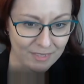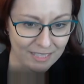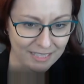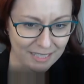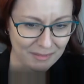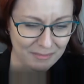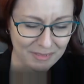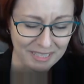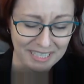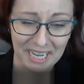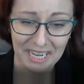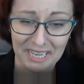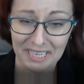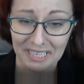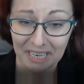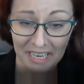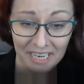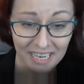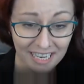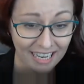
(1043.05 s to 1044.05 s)
I'm like,
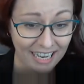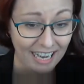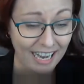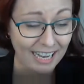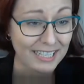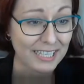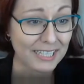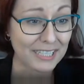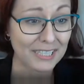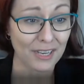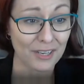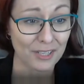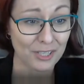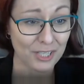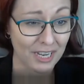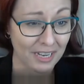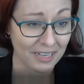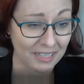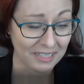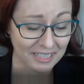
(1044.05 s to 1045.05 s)
I need a gut
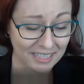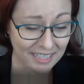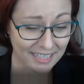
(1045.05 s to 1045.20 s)
check.